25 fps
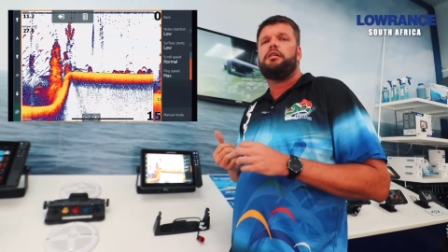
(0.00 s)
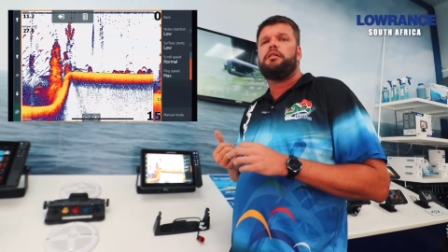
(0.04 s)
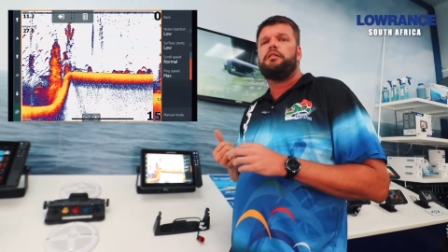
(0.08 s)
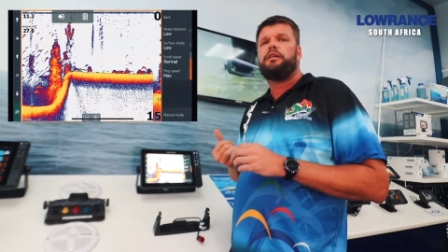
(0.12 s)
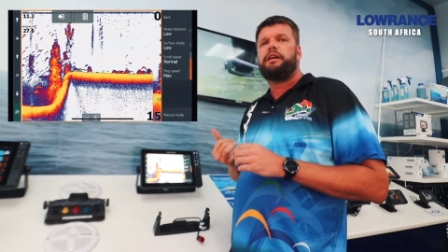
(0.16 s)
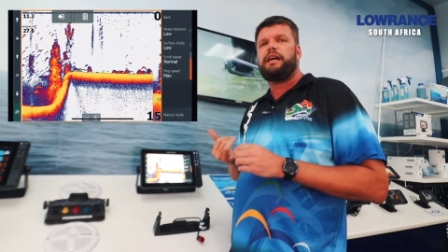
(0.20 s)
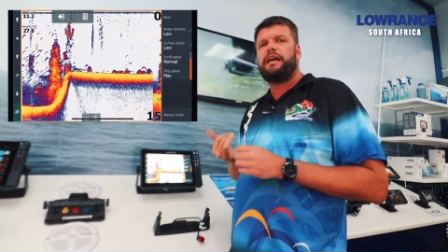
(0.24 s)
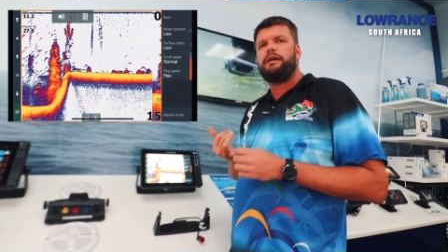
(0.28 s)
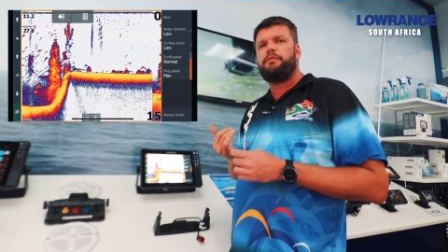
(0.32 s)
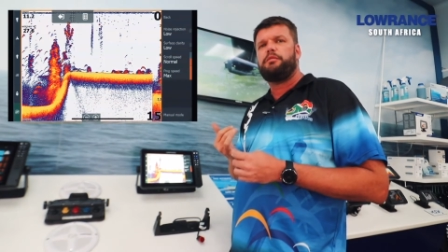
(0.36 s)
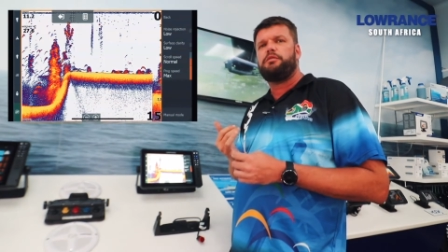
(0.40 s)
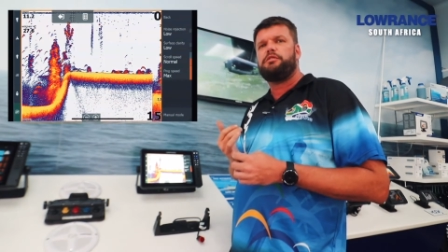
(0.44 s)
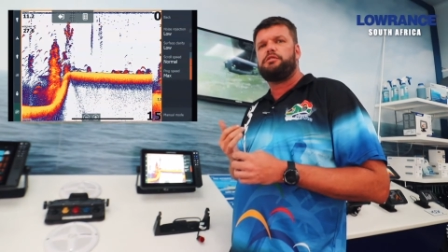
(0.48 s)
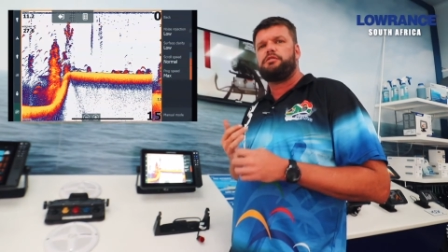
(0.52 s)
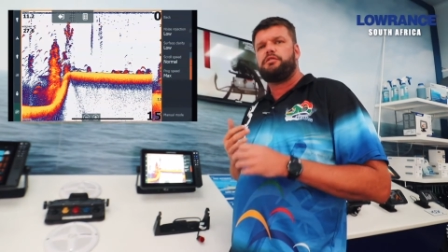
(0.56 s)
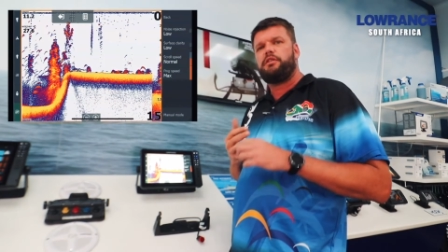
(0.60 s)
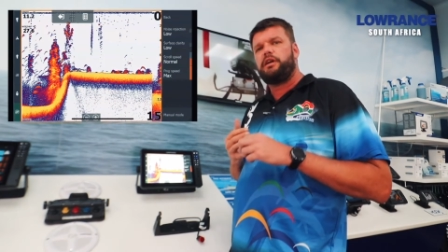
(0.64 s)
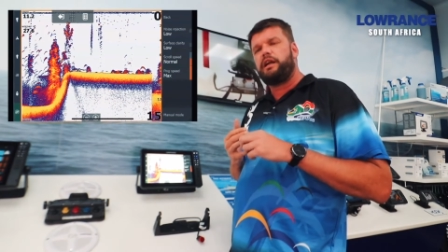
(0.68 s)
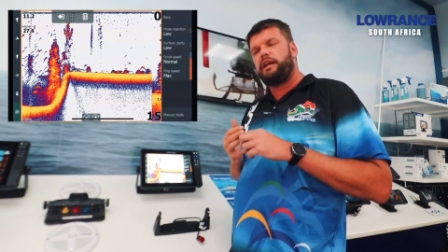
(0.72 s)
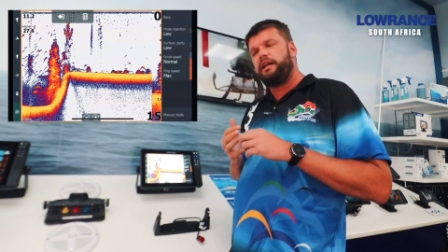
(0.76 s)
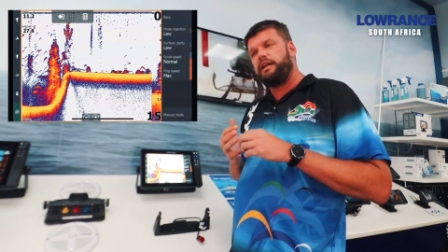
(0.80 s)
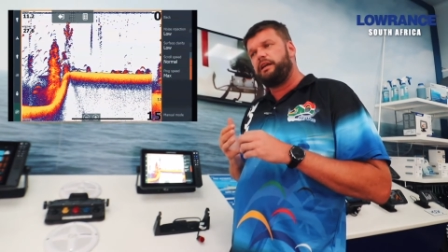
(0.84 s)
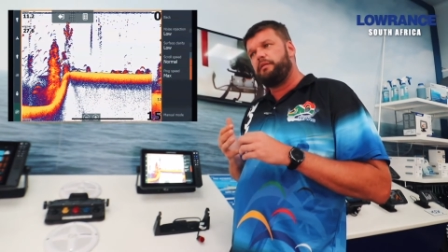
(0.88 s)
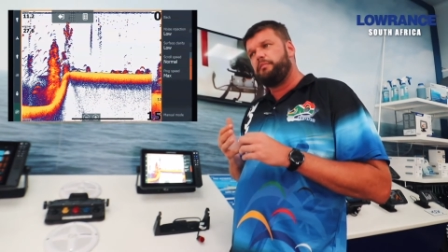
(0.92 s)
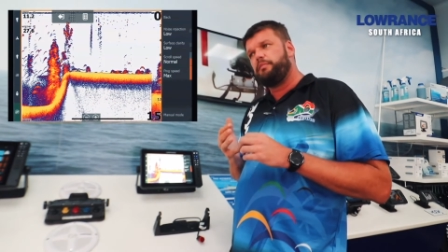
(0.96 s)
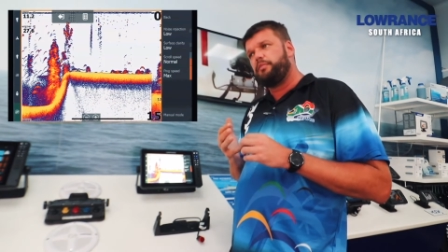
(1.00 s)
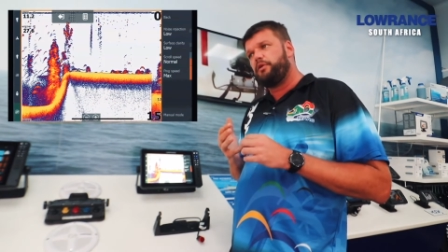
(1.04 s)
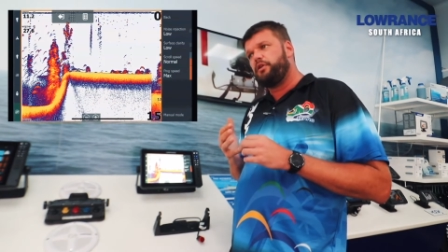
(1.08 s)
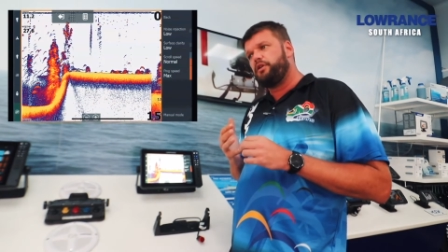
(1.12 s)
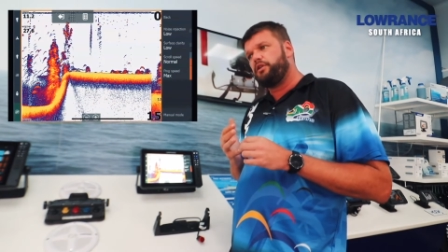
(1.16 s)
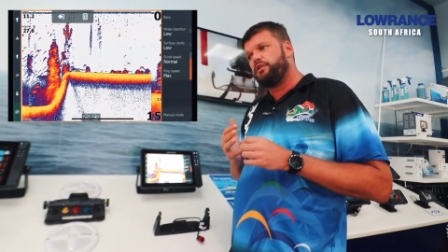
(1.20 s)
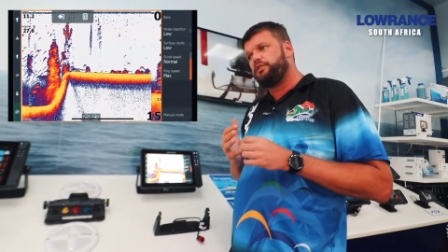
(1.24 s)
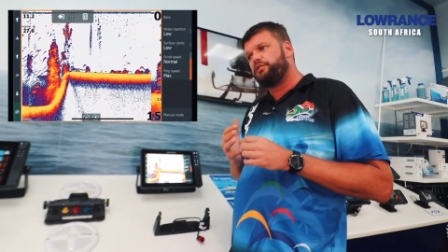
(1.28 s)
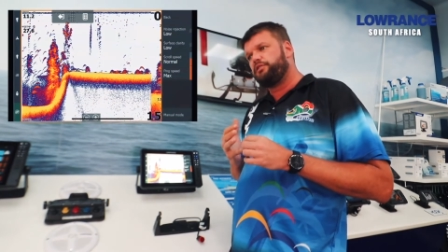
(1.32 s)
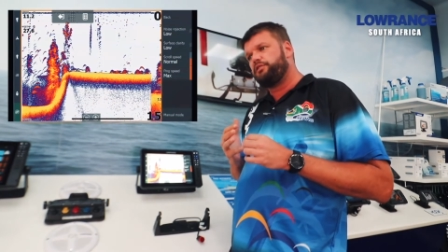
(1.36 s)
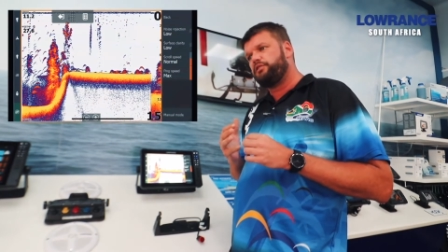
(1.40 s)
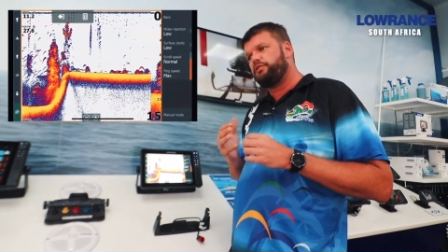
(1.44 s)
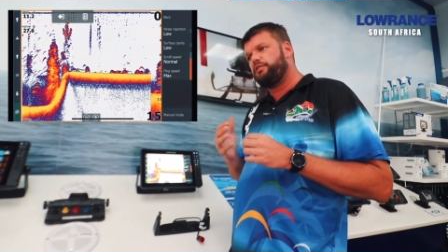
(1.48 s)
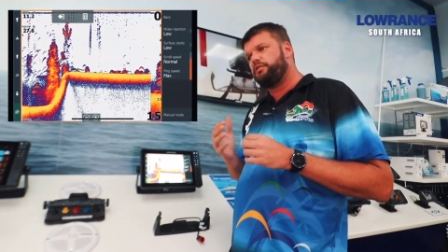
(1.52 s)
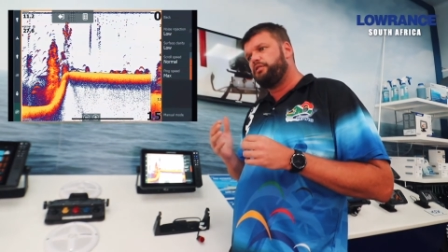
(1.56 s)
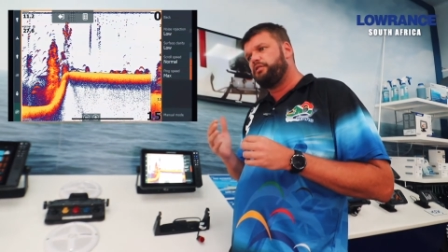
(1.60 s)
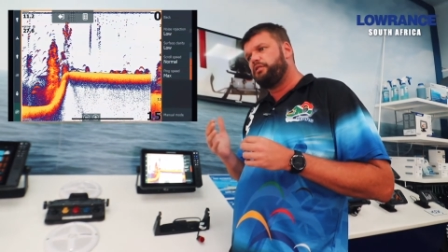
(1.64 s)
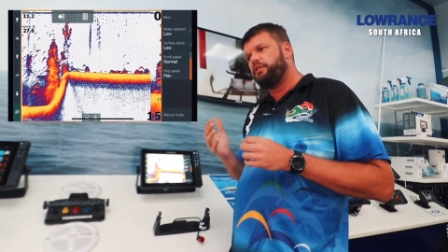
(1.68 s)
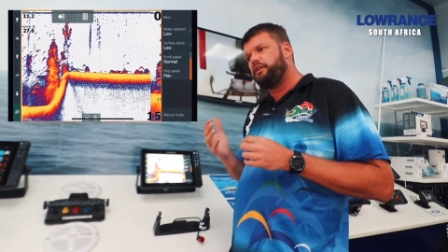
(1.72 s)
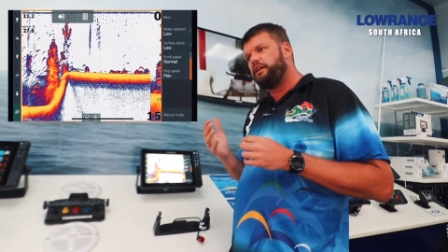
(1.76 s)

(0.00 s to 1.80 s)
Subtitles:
cables running past